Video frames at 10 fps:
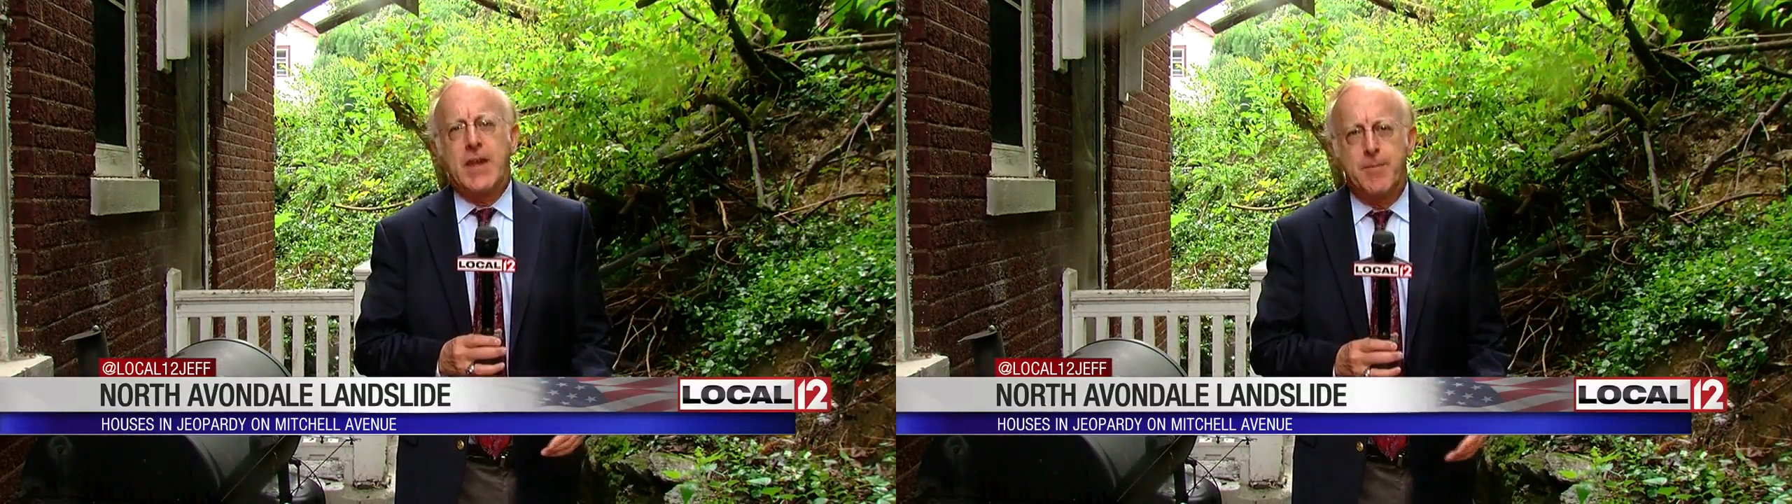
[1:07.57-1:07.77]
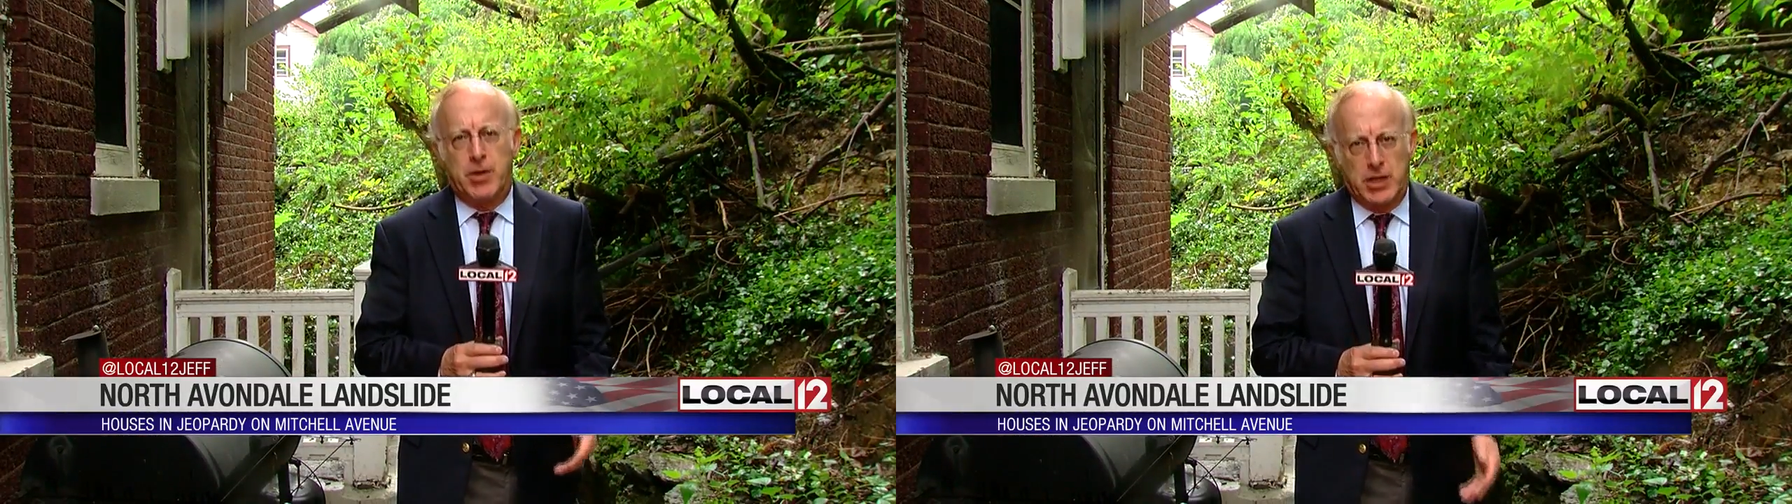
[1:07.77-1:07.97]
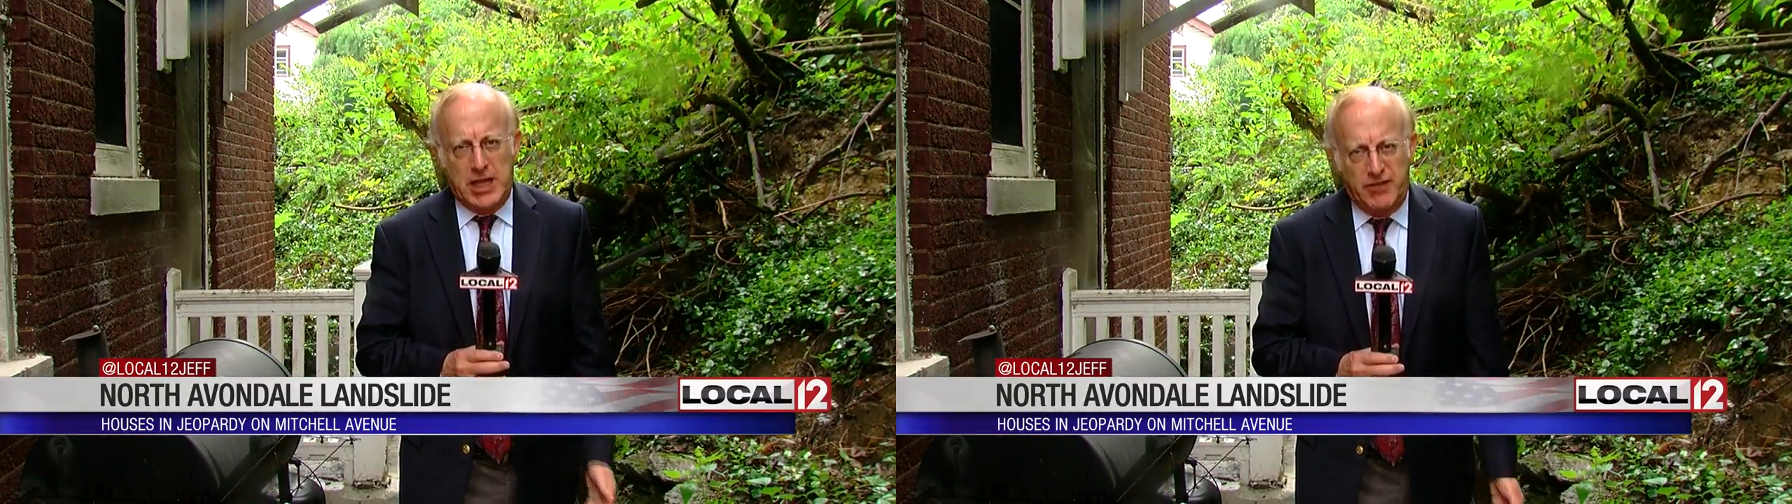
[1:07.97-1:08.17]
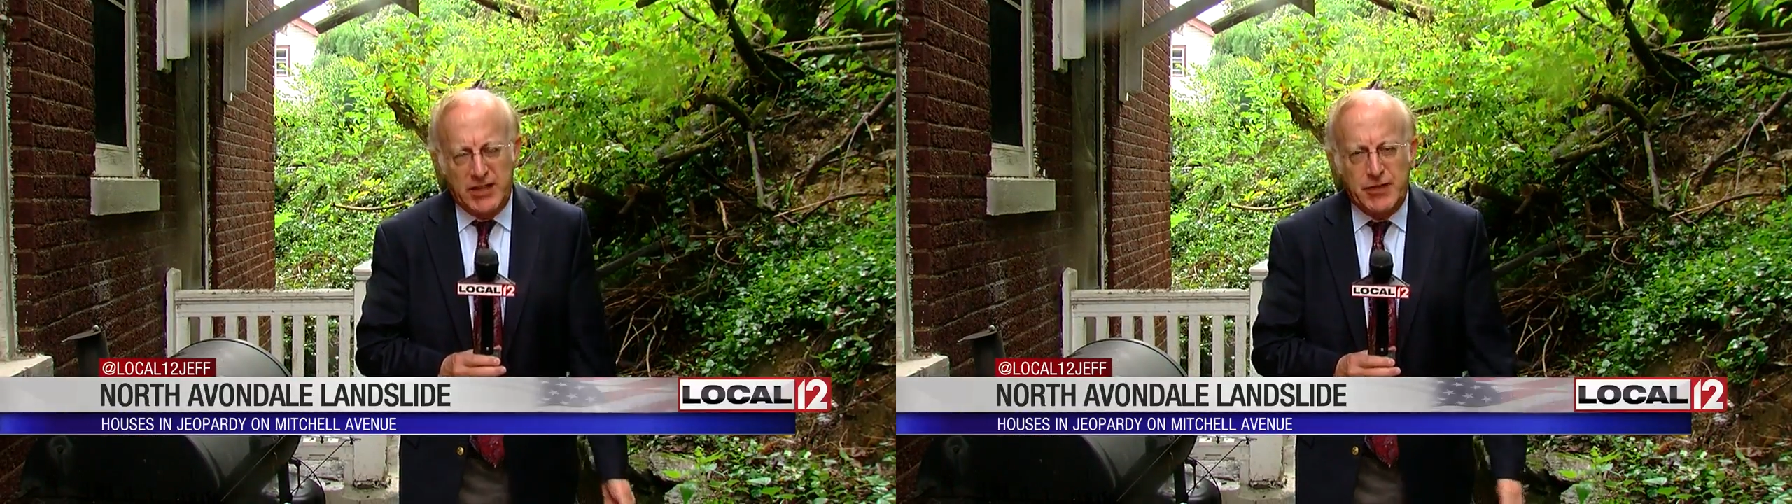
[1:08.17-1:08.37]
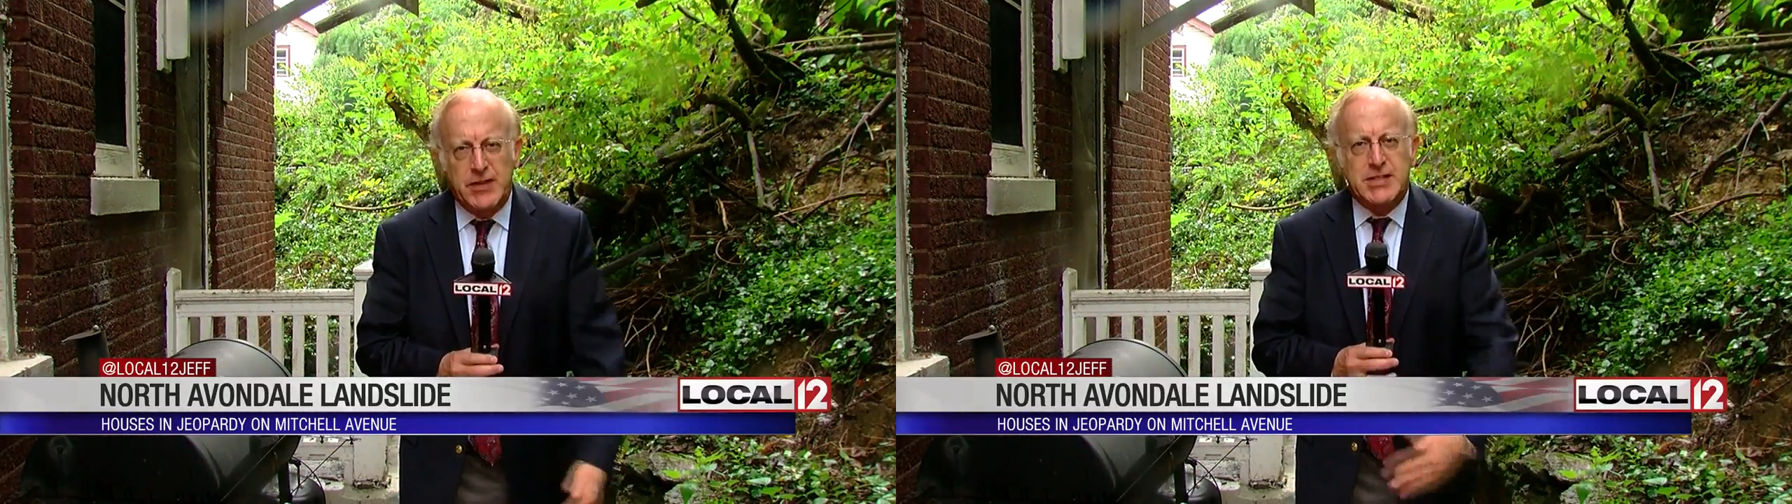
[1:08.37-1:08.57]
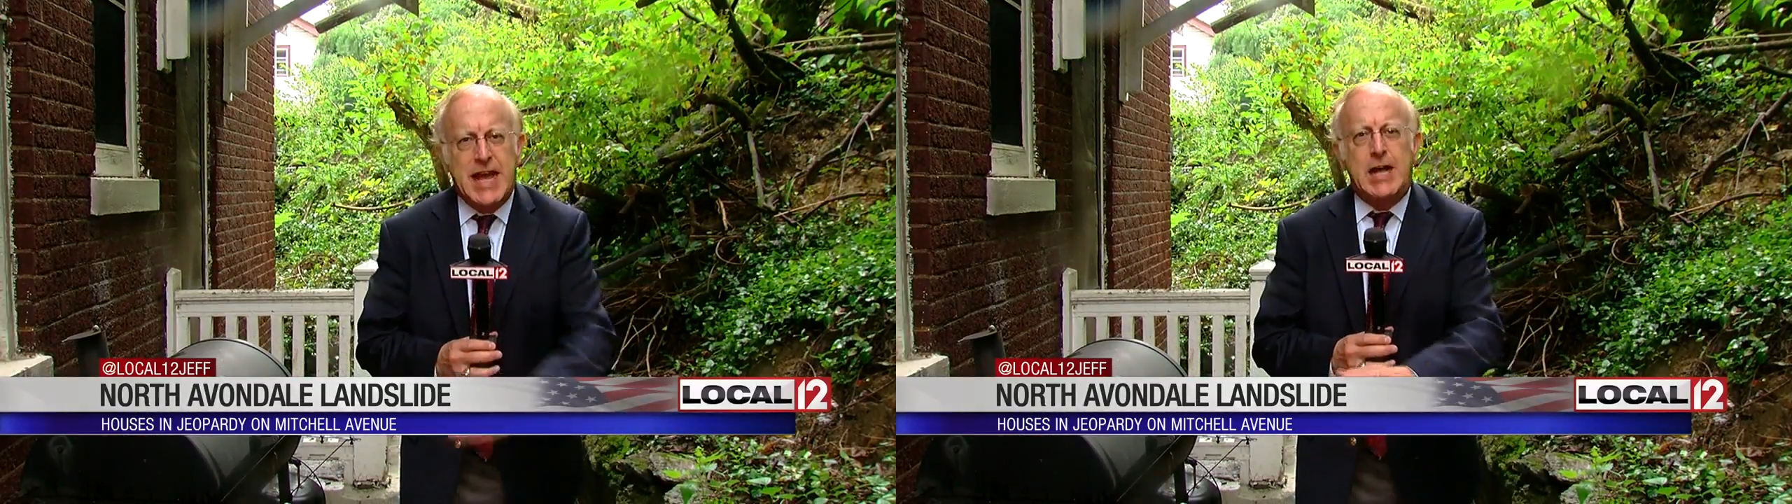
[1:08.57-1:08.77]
Kimberly have lived in this